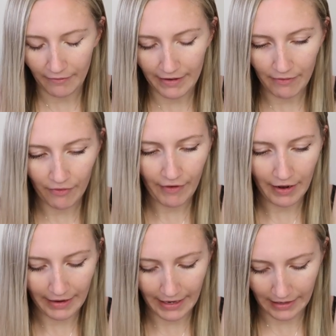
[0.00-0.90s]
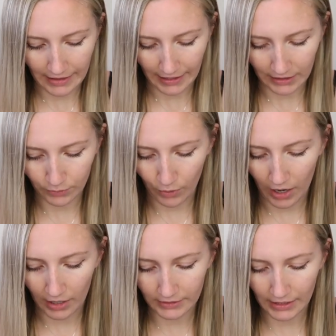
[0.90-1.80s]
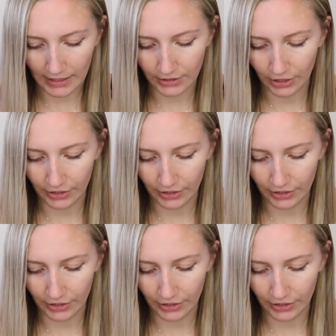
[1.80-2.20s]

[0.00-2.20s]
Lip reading: I've never found anything has worked as